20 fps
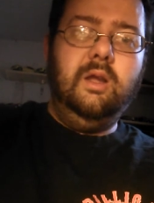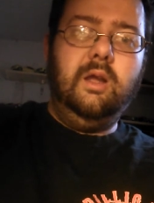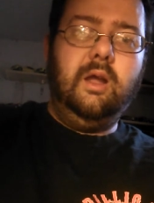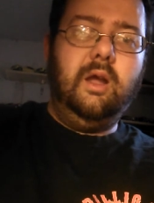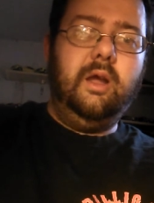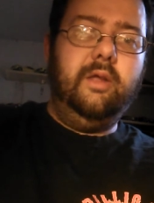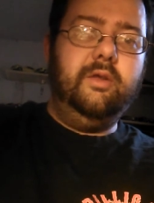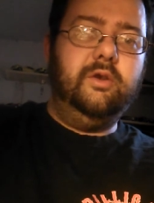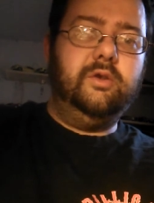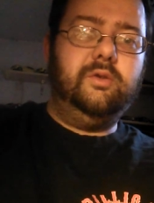
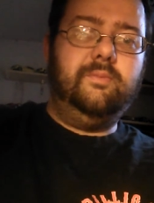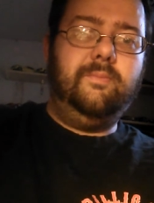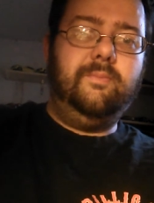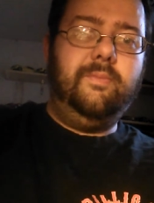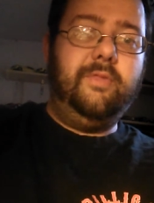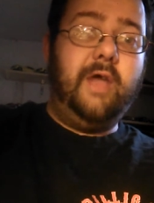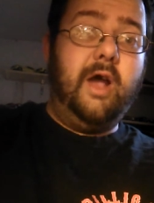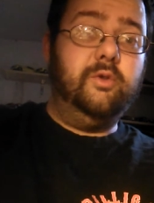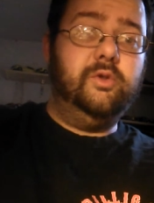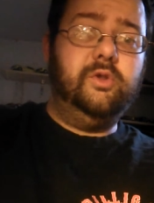Uh, there's
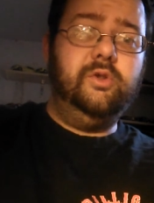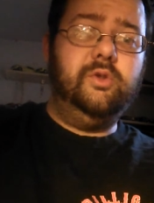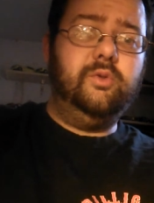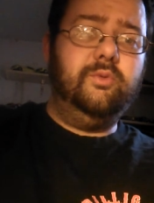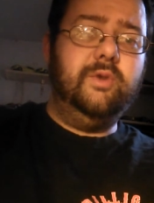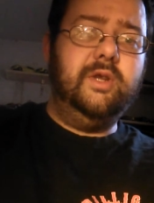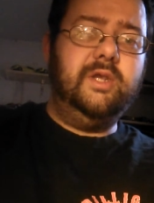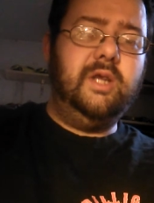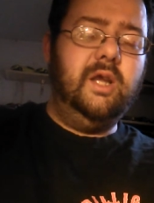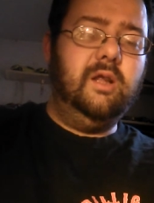thousands of
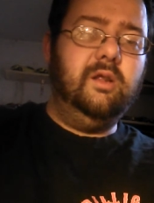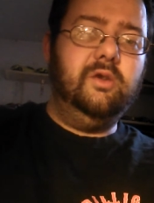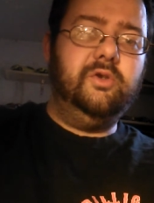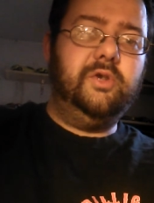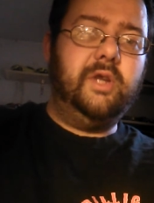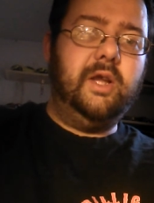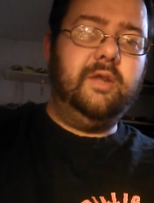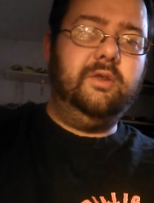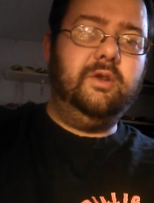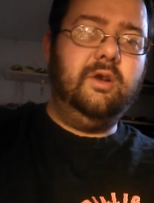
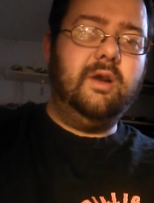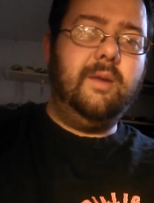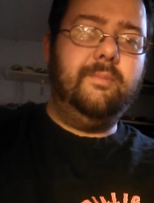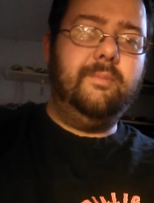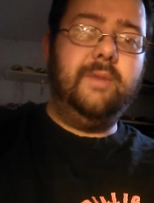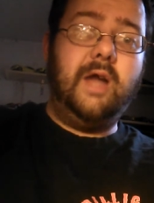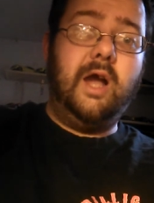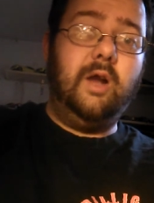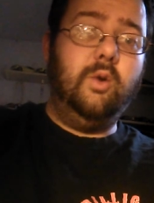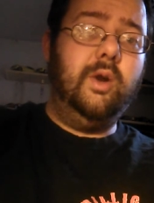retailers out there. I'm
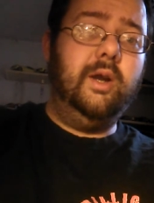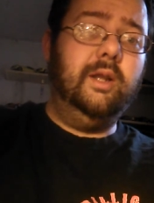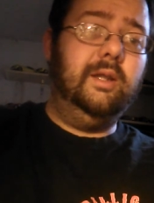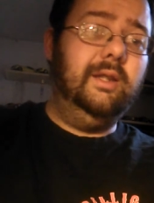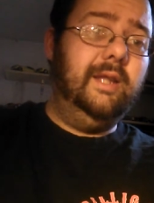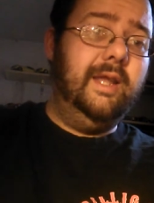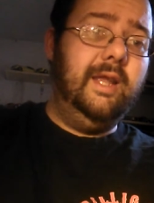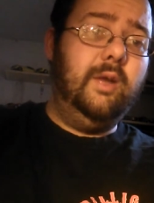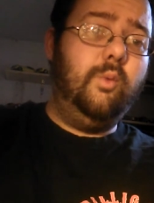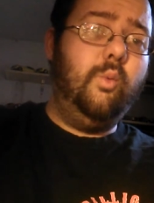not going to
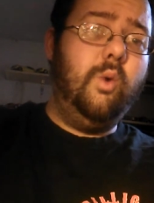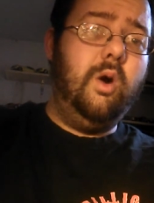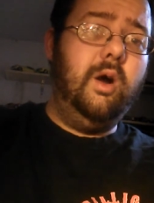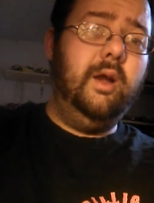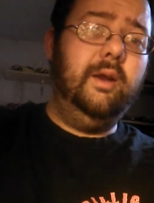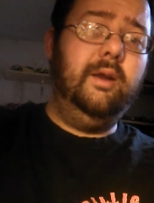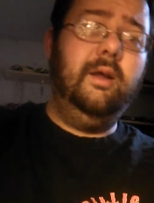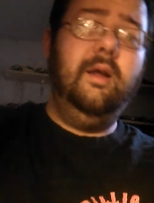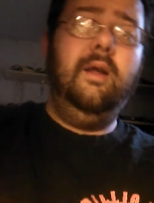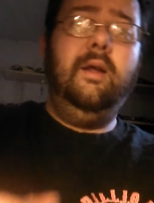link
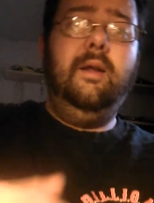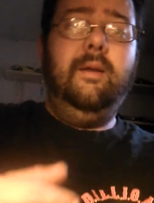one.